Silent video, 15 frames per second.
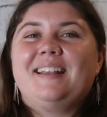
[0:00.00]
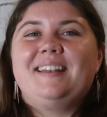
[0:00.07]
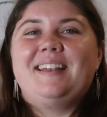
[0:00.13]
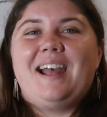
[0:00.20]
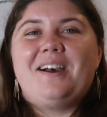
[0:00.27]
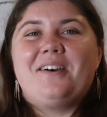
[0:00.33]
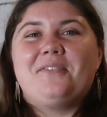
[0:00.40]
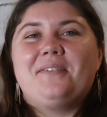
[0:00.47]

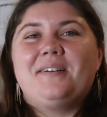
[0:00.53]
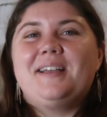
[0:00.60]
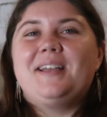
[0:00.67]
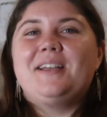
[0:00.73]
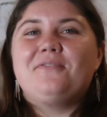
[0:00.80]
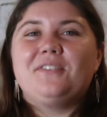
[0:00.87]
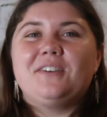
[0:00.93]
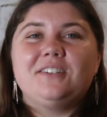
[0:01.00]
Now,
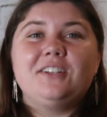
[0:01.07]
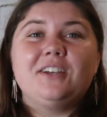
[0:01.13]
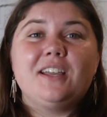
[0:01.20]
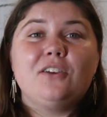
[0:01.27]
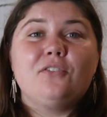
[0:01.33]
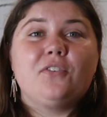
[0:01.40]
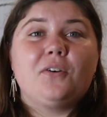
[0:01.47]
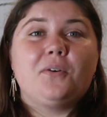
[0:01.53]
if you're
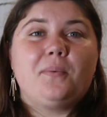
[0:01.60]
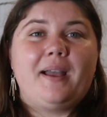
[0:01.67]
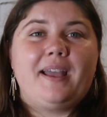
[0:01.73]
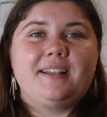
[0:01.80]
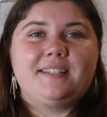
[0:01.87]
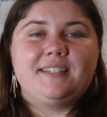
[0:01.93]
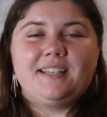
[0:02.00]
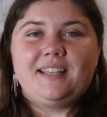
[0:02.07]
looking for a
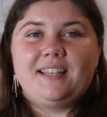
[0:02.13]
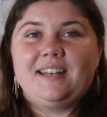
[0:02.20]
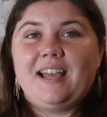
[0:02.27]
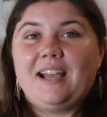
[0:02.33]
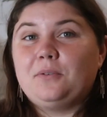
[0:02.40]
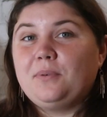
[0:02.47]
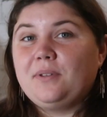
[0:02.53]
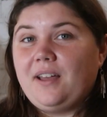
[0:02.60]
way to
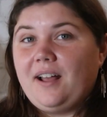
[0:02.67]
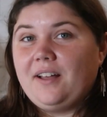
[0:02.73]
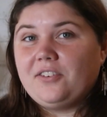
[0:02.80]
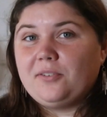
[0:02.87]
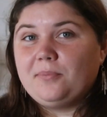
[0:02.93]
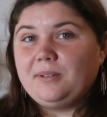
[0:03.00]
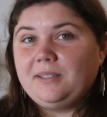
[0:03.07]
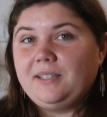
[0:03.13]
connect with
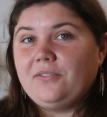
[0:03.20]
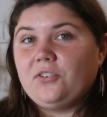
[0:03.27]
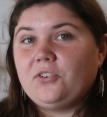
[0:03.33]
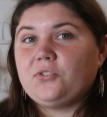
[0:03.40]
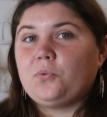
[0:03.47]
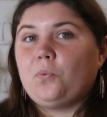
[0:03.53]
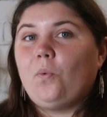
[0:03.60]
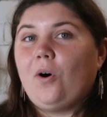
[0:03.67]
other
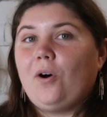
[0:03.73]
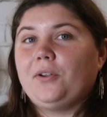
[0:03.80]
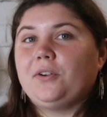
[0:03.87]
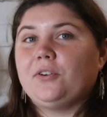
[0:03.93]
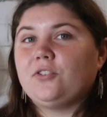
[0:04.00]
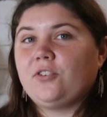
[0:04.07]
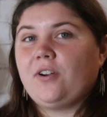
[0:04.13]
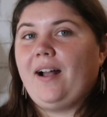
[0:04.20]
believers while
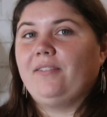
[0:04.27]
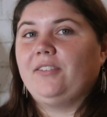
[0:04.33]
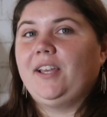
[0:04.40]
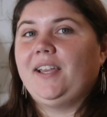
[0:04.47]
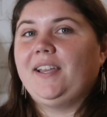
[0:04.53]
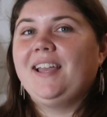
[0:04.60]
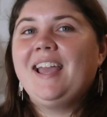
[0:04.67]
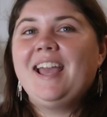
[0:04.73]
you're
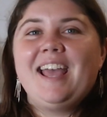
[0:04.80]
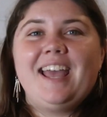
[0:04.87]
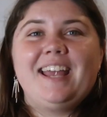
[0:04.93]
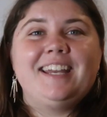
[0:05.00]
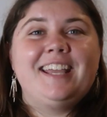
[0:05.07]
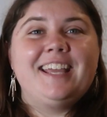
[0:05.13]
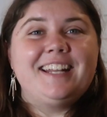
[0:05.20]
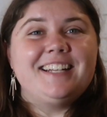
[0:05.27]
traveling
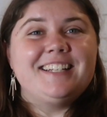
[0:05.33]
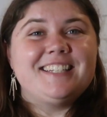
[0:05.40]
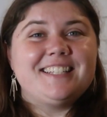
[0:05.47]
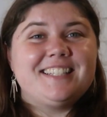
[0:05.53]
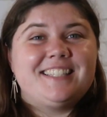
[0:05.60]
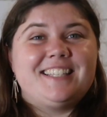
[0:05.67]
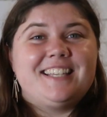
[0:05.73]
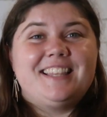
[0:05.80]
and getting
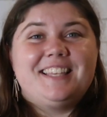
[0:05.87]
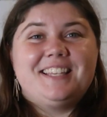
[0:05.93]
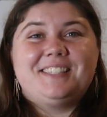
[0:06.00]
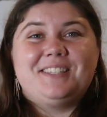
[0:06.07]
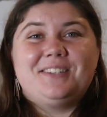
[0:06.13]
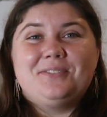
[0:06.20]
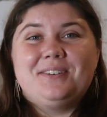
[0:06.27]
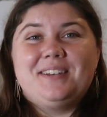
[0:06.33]
to see
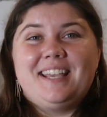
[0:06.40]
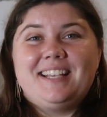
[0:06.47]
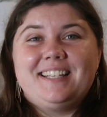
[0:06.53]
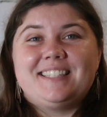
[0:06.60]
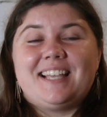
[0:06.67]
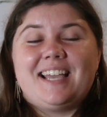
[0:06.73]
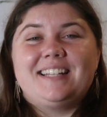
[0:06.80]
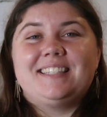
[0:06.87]
these unique
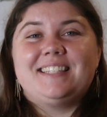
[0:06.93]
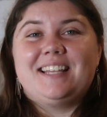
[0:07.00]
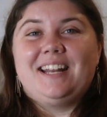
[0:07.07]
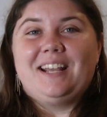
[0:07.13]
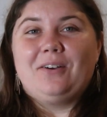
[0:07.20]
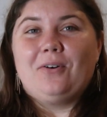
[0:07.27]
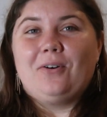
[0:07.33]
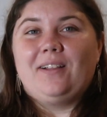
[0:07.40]
sites in
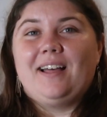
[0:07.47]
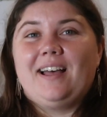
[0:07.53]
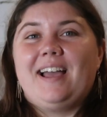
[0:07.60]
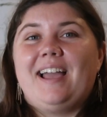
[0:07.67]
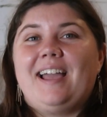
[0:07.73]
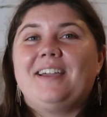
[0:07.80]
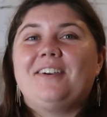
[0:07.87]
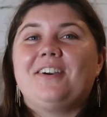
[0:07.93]

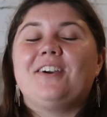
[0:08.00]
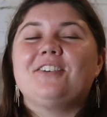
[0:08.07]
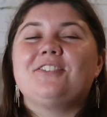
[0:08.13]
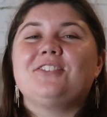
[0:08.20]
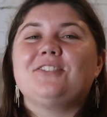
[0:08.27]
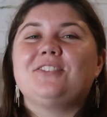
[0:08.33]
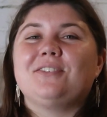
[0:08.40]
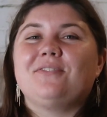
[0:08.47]
Angola, I encourage
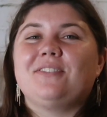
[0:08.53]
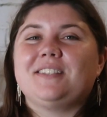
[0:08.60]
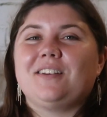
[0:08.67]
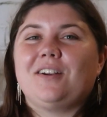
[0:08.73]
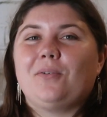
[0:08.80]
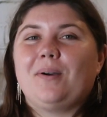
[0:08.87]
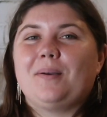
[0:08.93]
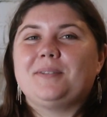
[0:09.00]
you to
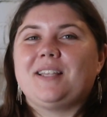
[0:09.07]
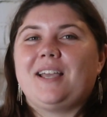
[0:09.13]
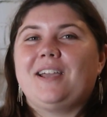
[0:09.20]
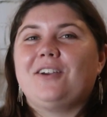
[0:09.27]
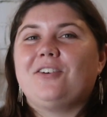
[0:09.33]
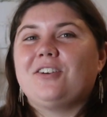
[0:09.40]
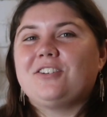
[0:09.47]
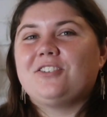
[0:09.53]
visit our
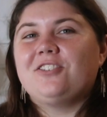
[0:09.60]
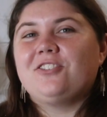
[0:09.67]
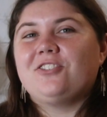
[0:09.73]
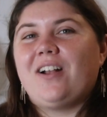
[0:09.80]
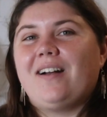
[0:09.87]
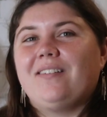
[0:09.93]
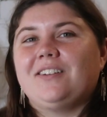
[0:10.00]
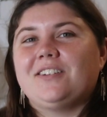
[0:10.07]
website,
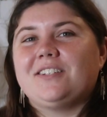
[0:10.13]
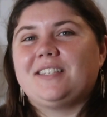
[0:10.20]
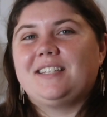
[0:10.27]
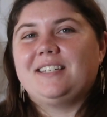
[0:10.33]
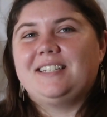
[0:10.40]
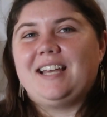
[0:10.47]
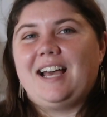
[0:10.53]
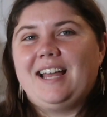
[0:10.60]

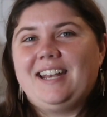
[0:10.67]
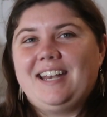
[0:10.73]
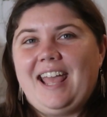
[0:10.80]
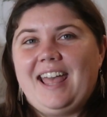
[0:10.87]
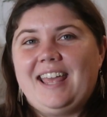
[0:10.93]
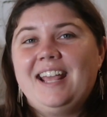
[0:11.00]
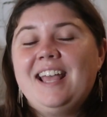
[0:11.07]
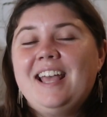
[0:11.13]

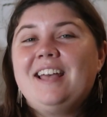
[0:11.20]
ChristianTravelers.net.